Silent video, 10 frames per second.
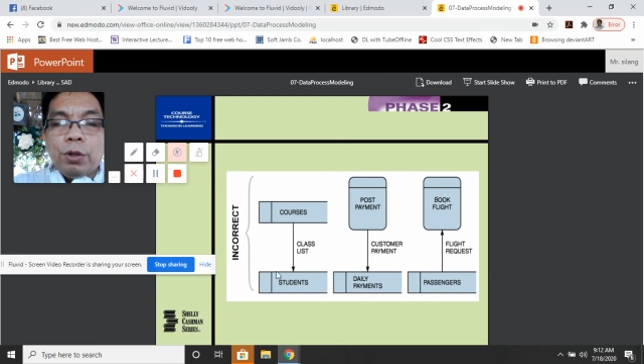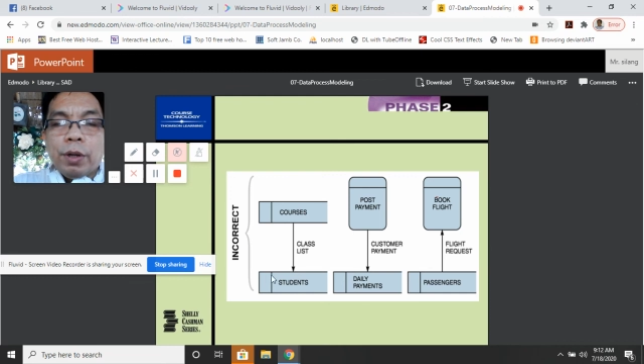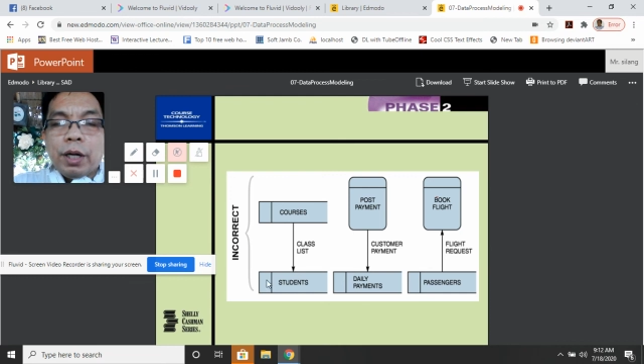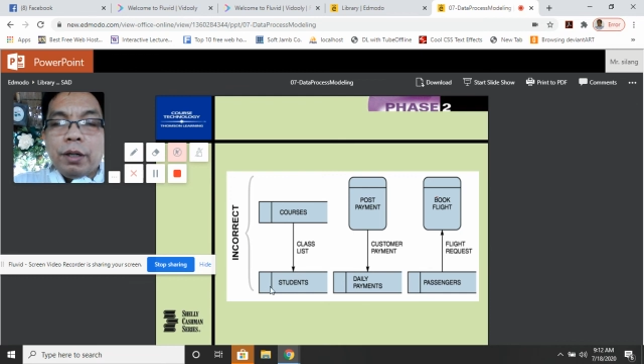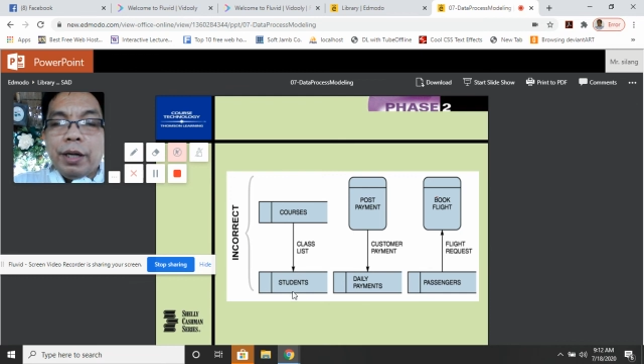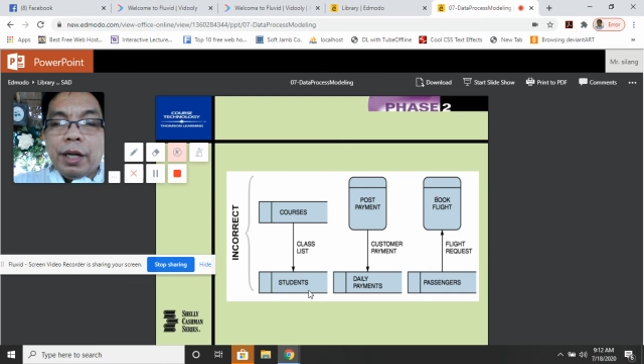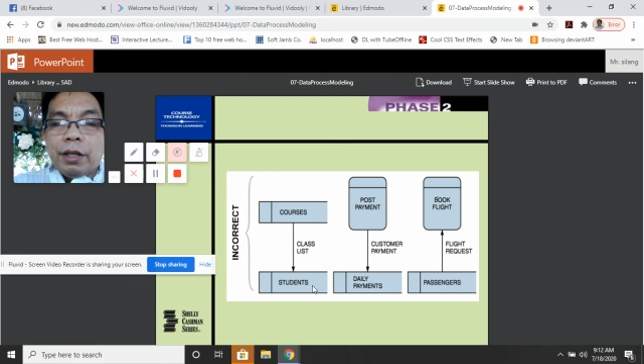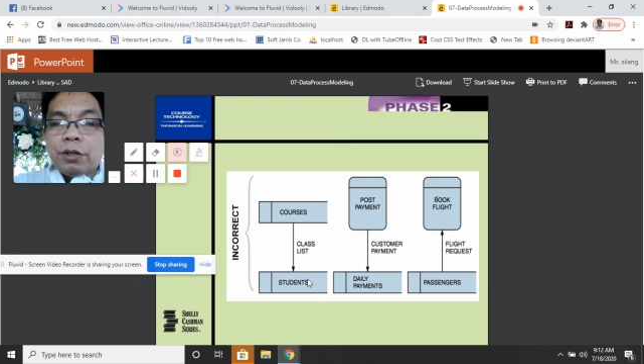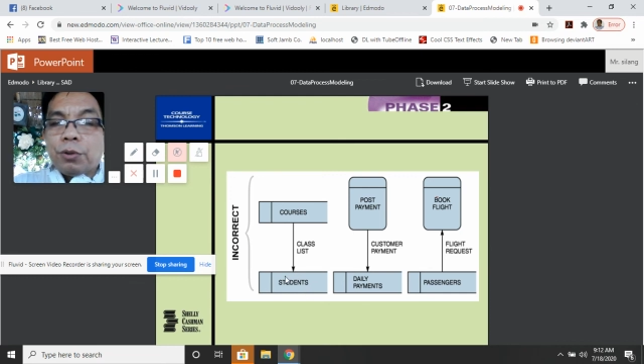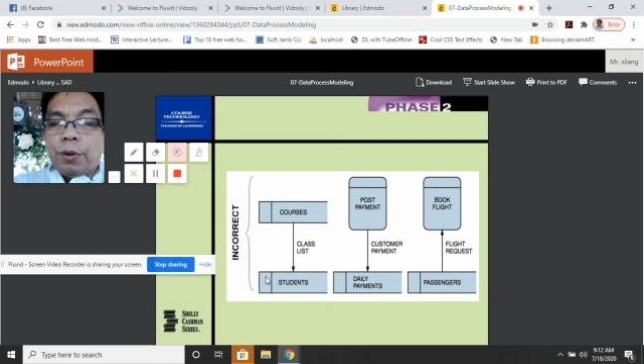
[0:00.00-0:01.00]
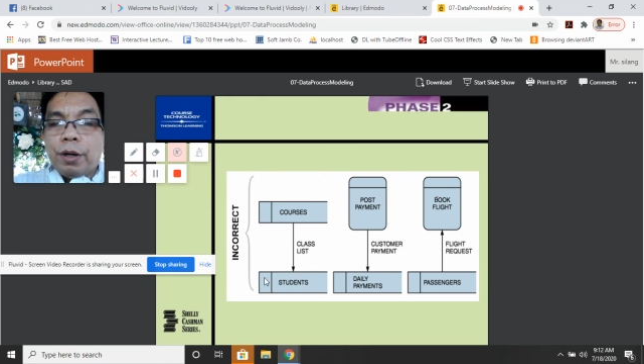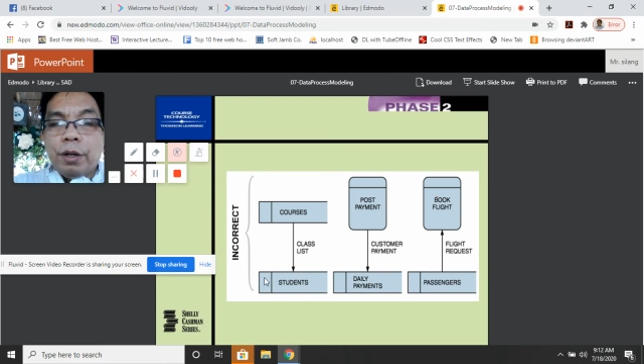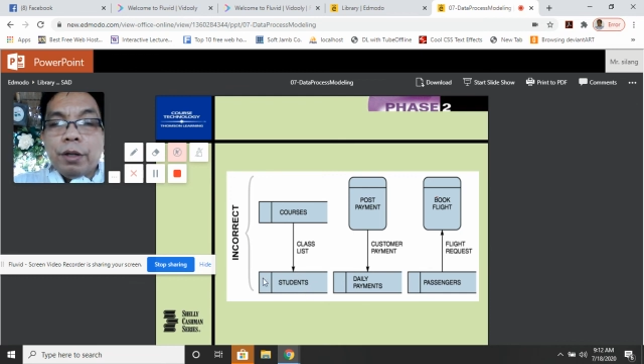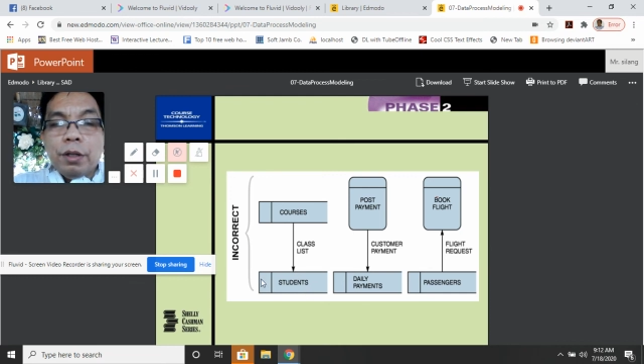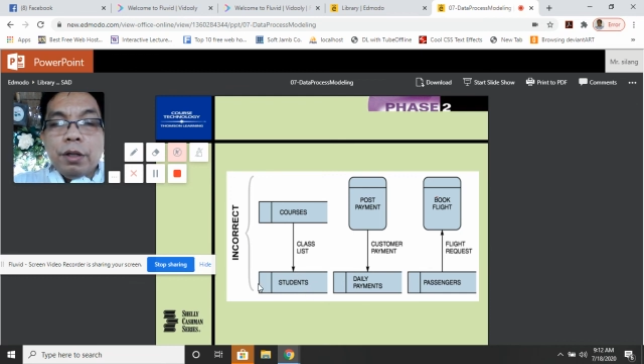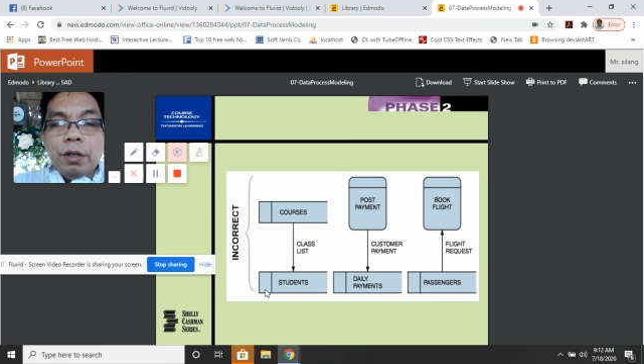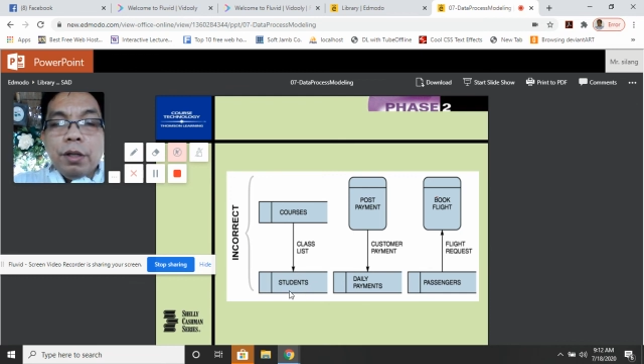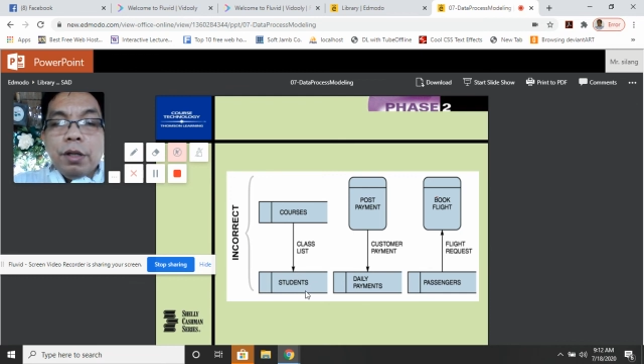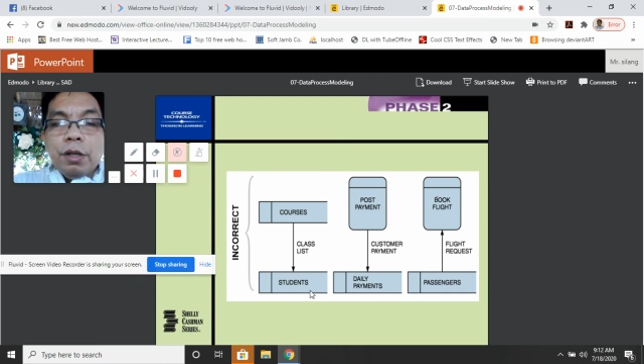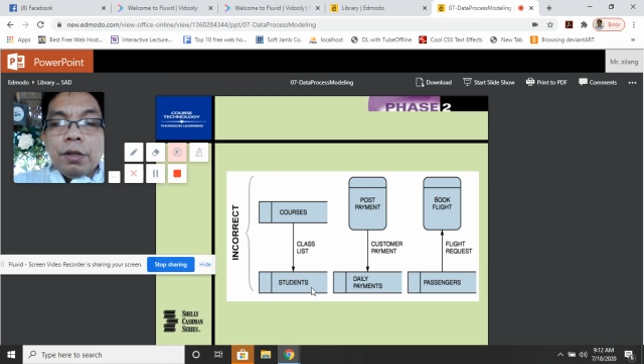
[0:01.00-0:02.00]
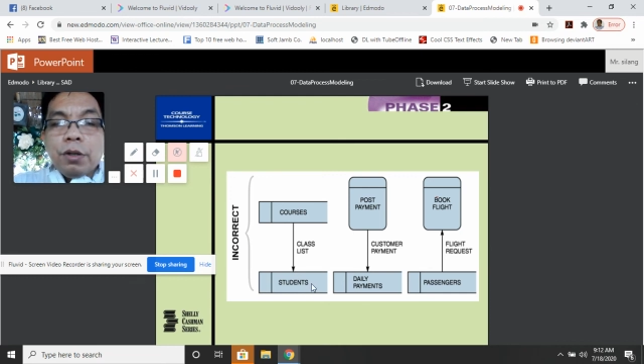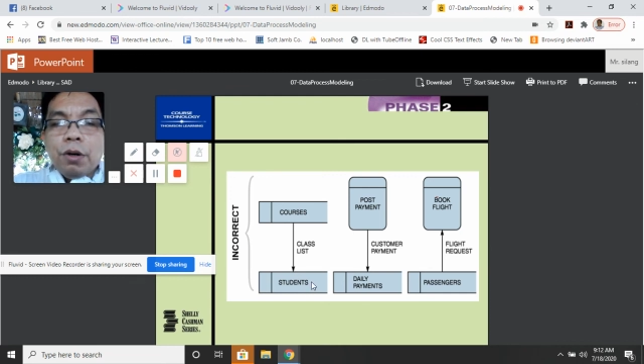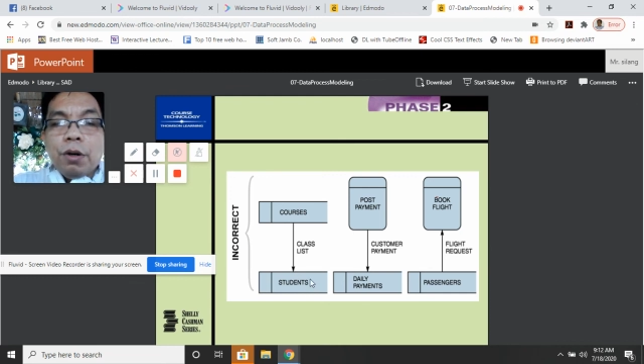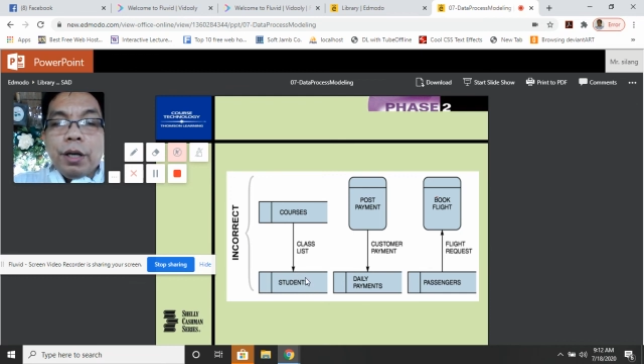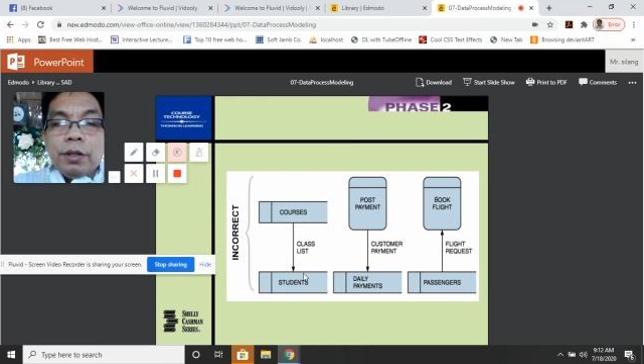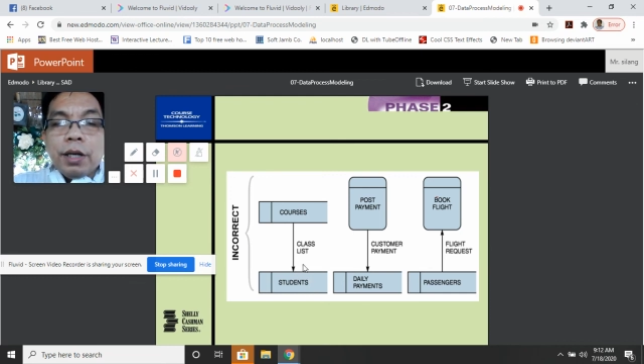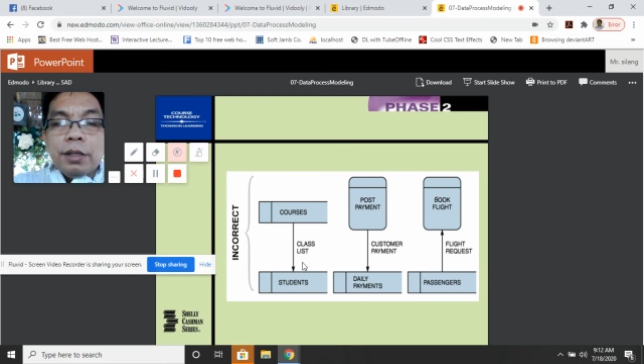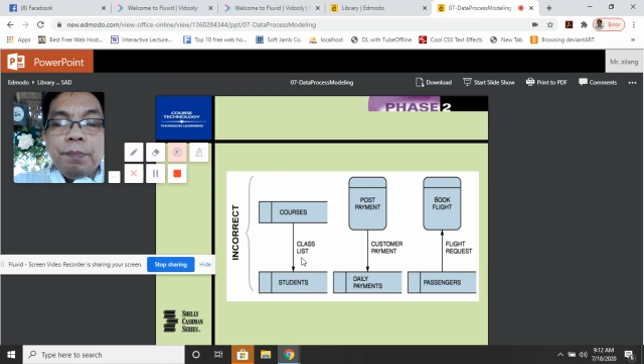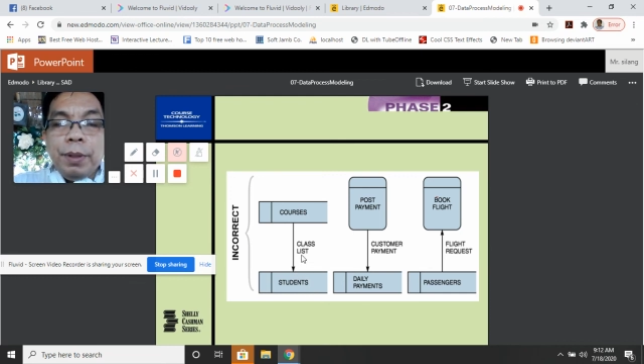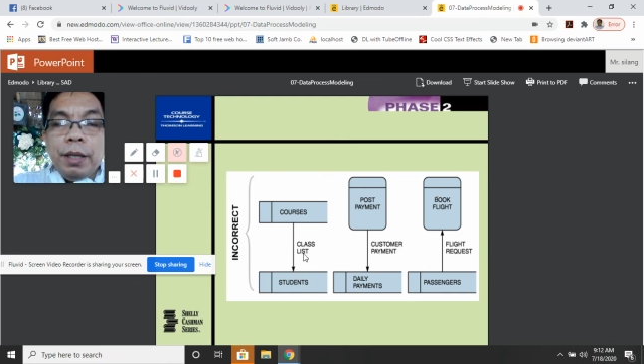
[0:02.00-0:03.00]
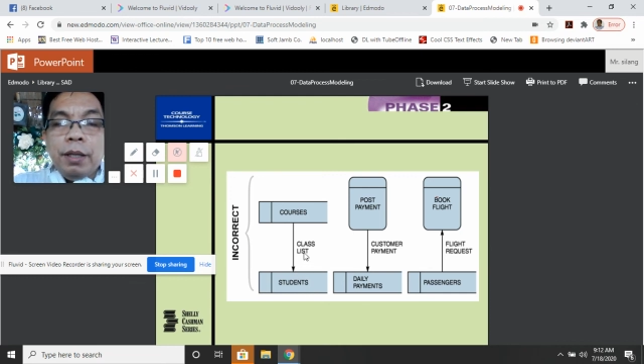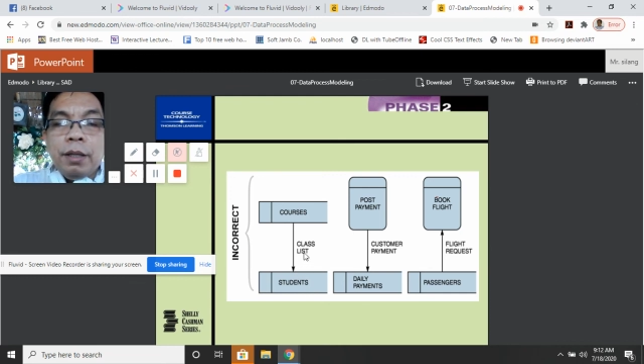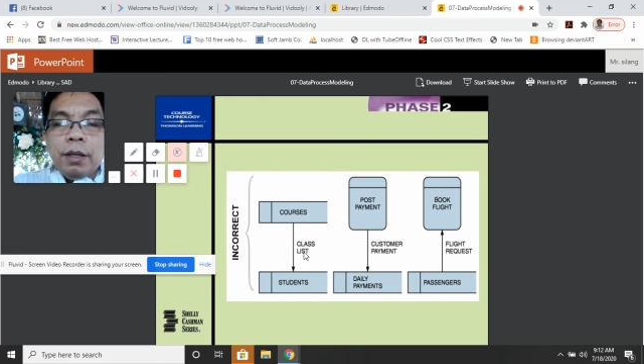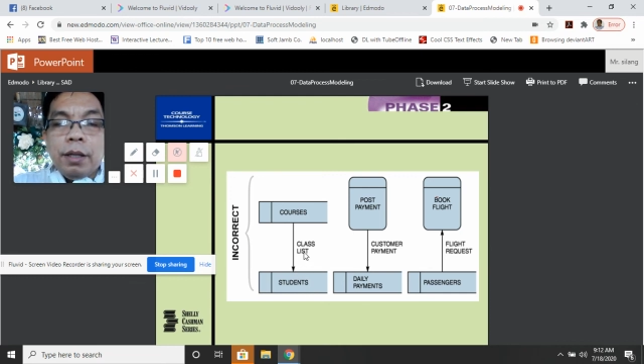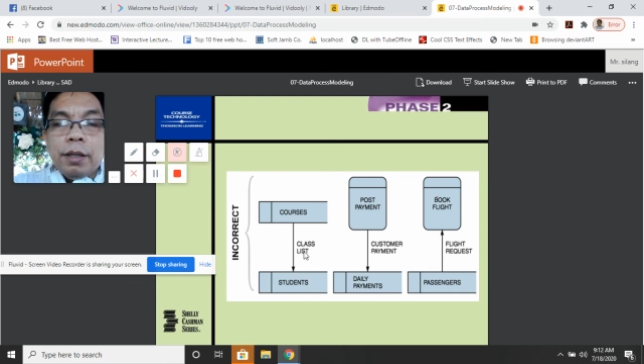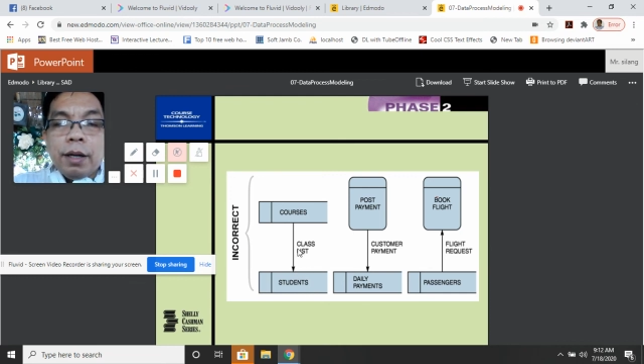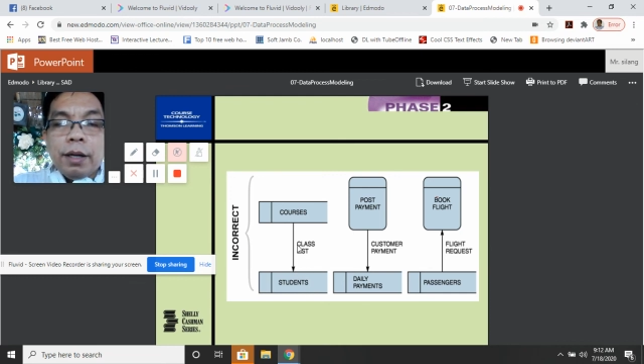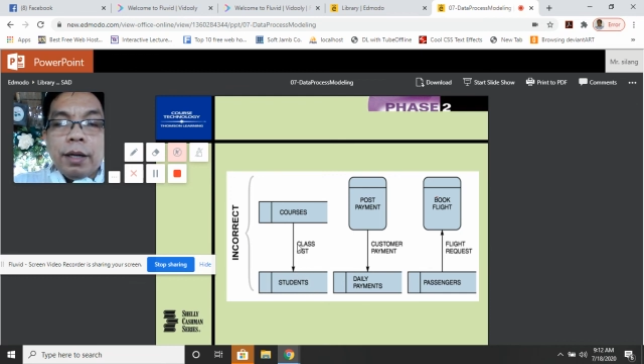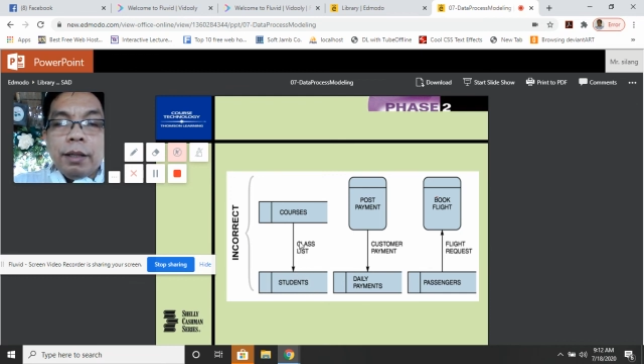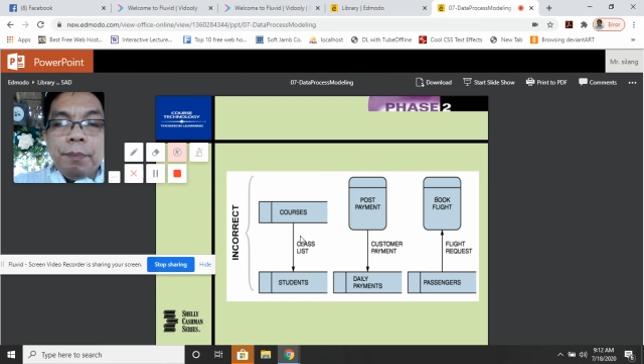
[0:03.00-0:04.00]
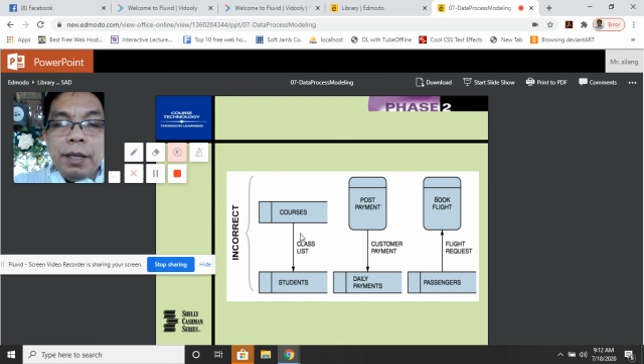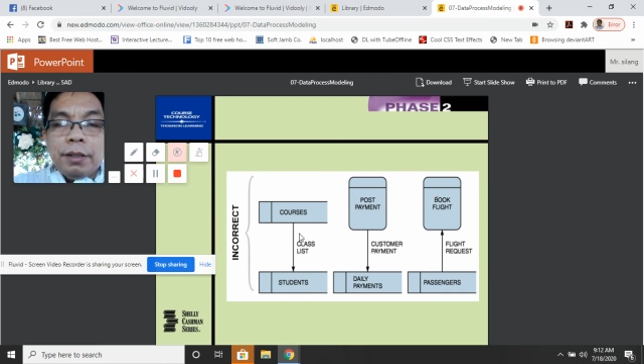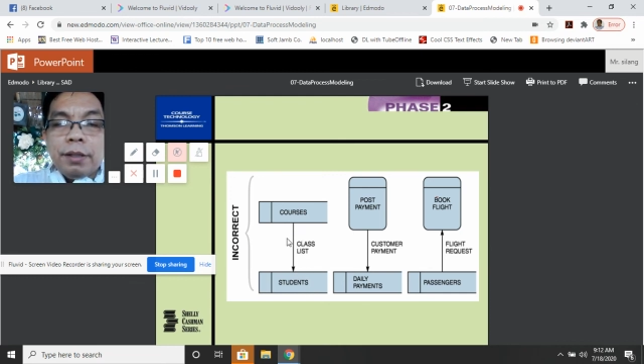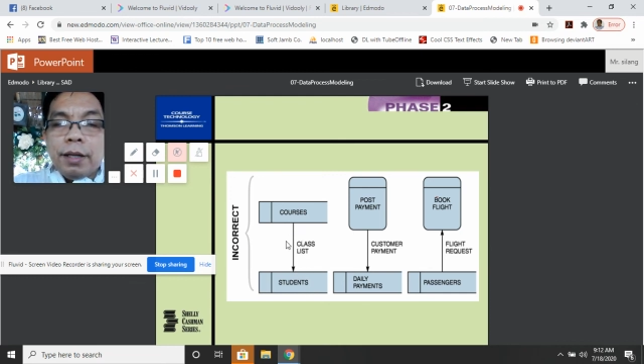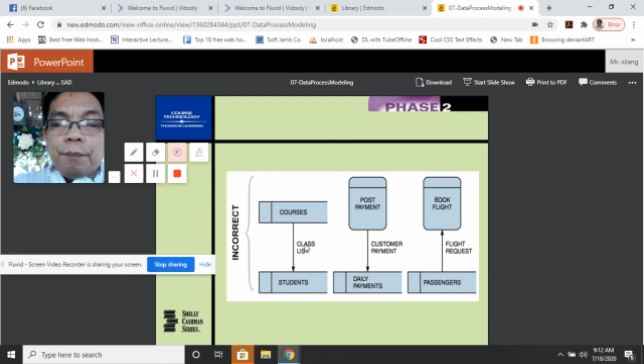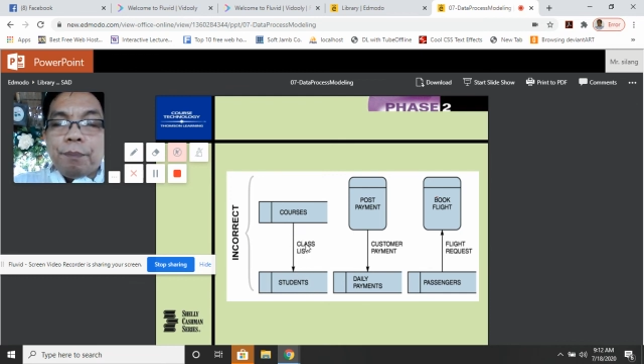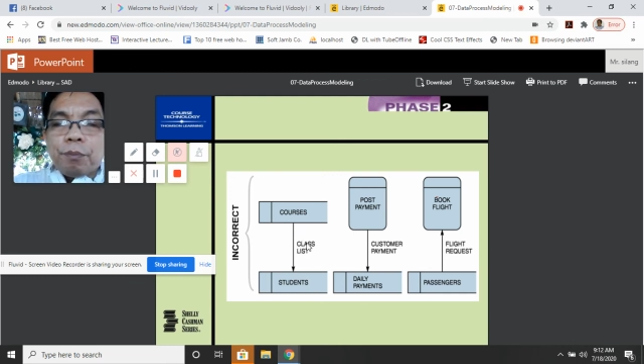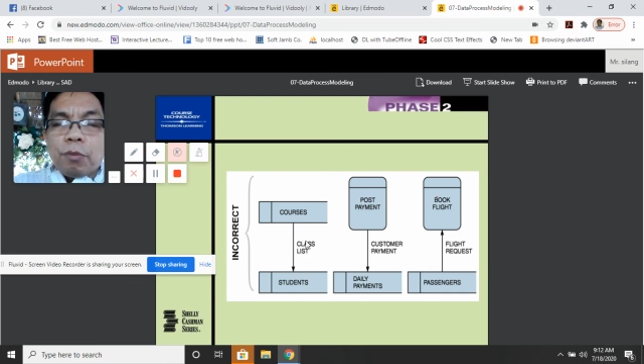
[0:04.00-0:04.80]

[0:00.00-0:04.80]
to another data store. So it means that